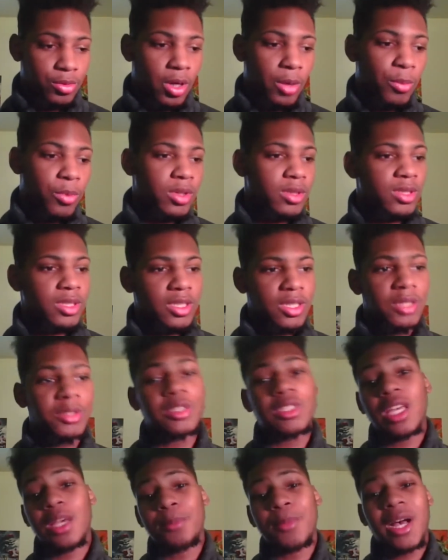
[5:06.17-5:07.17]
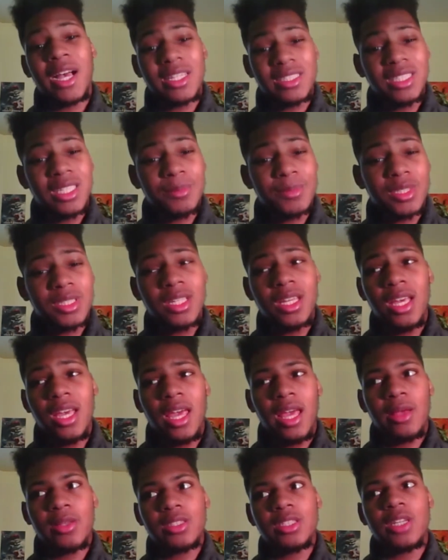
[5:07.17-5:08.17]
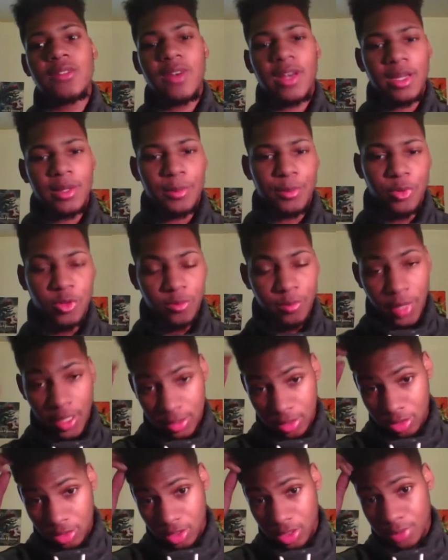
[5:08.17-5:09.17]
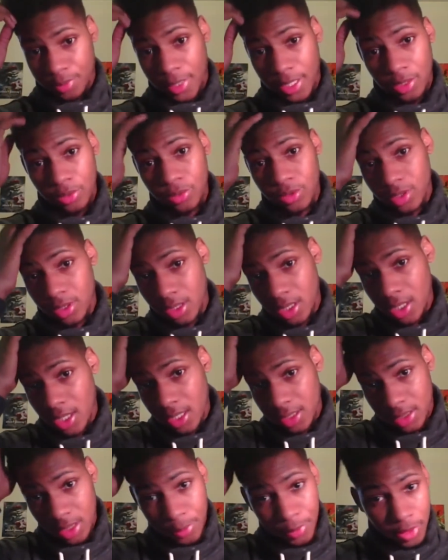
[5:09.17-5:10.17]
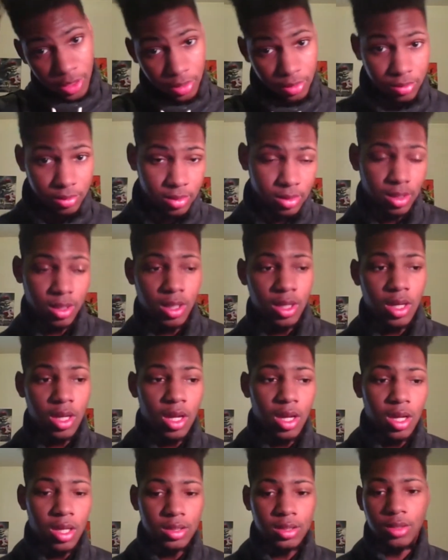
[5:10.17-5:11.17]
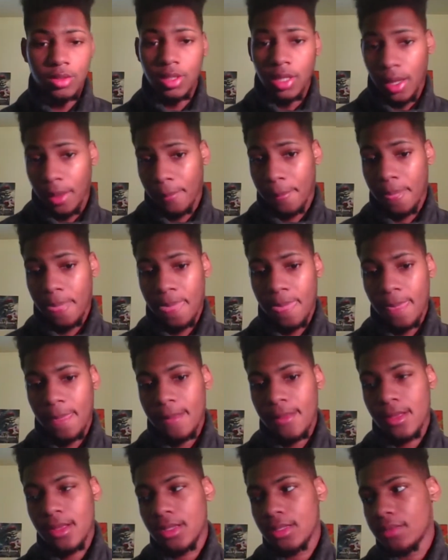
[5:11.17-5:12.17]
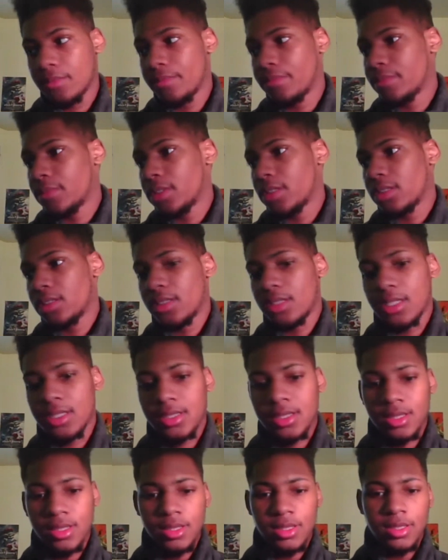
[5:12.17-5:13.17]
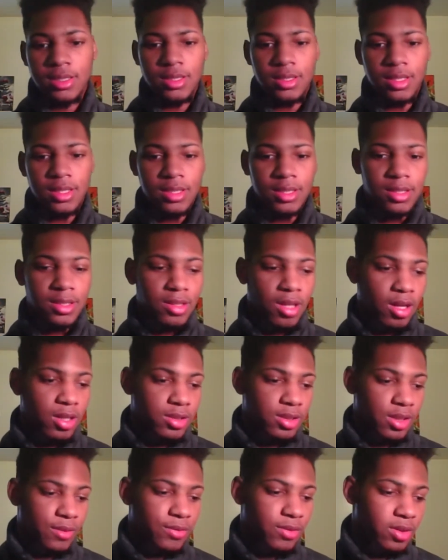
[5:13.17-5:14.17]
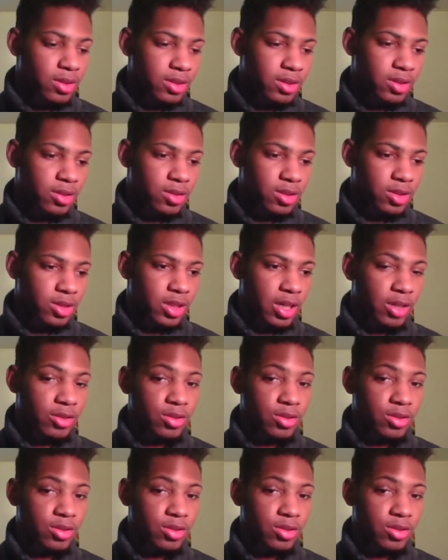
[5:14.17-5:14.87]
I want to see take my attempts and see if I can improve my skills just by doing some of those. So yeah, this is this is all stuff you're gonna see on the channel.